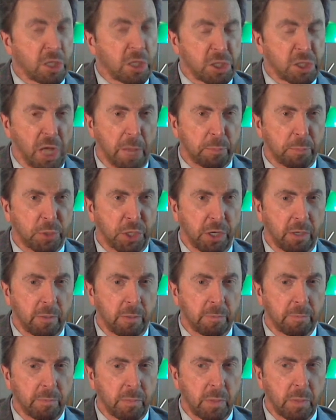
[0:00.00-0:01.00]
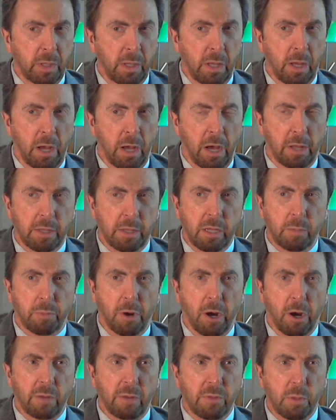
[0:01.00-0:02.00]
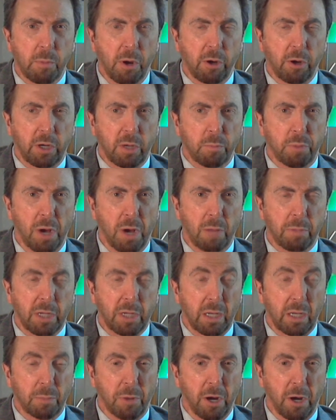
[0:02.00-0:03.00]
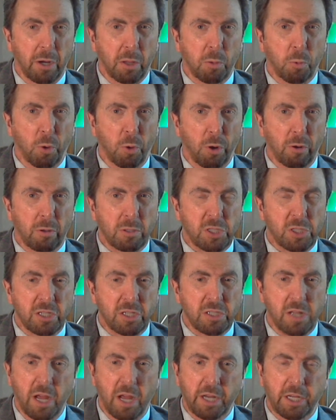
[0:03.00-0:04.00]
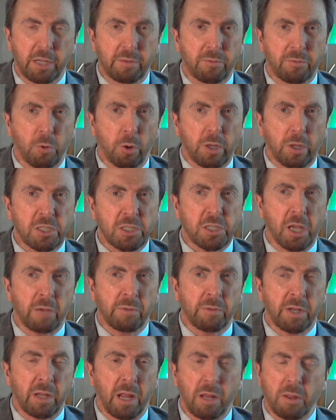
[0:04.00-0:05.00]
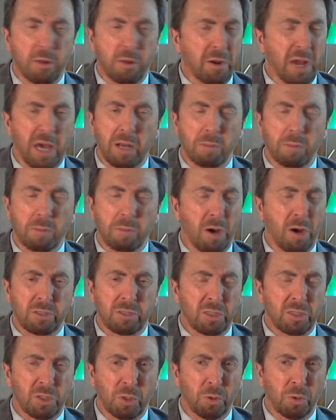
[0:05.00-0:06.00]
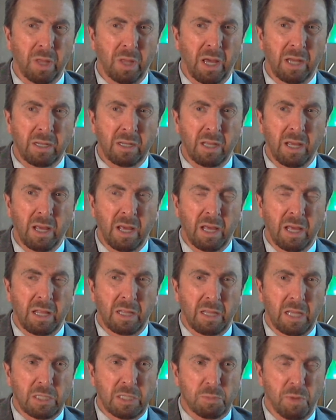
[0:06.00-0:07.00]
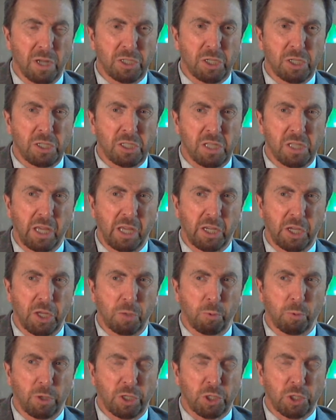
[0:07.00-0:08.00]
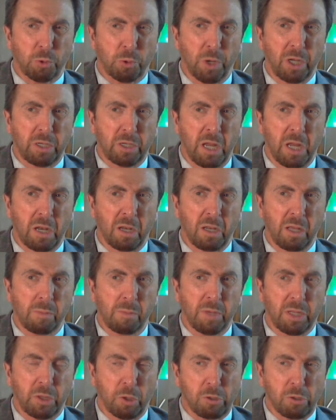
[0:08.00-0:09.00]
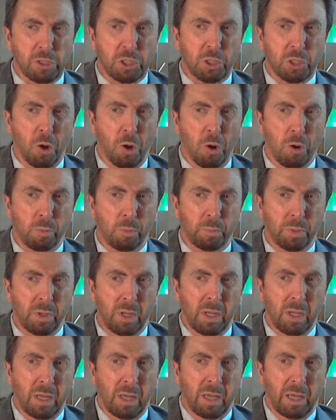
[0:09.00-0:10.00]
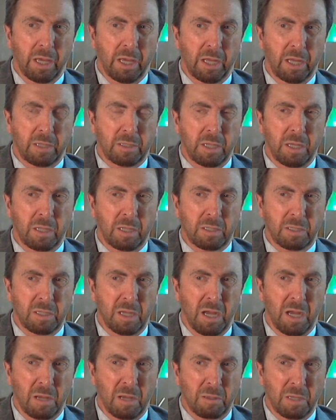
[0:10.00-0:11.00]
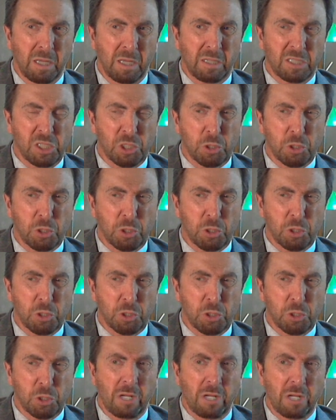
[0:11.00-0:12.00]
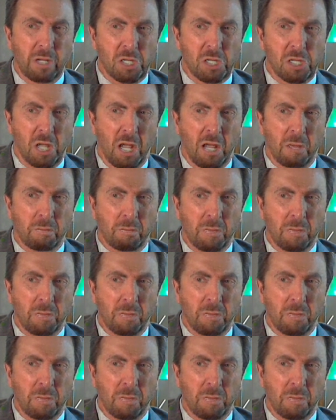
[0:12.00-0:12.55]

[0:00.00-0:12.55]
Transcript: deception on the part of the American public, on the part of the world, since 1947, and they're not about to do that. As much as they can restrict and limit their scope, it softens